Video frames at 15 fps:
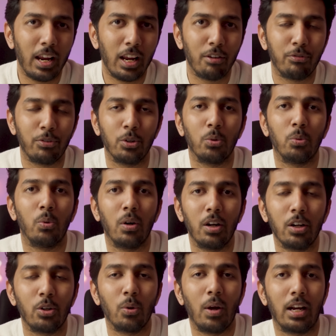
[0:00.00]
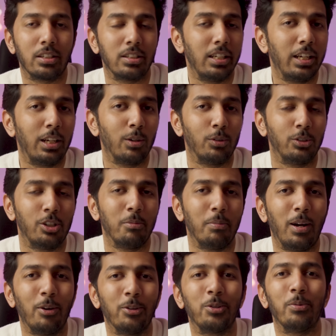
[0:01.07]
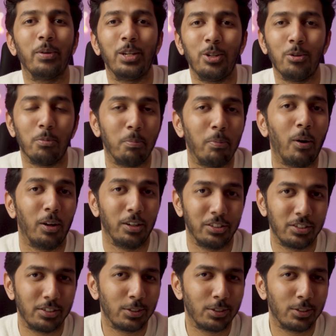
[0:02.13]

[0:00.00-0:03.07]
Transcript: if you were to actually close your mouth when you pause.